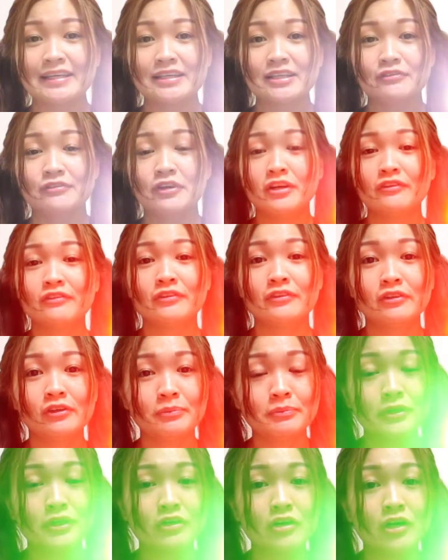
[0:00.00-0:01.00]
If y'all follow
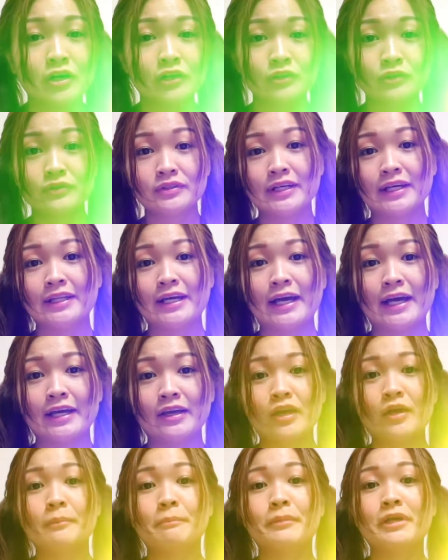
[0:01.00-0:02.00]
me, y'all know that
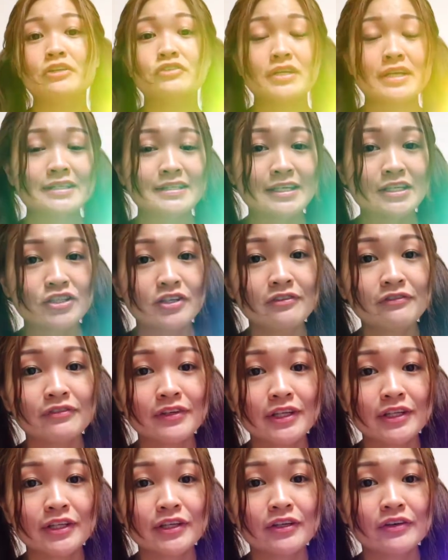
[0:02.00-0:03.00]
I make transition
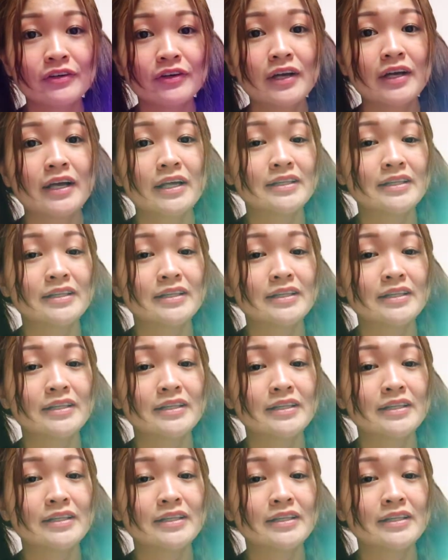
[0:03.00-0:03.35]
video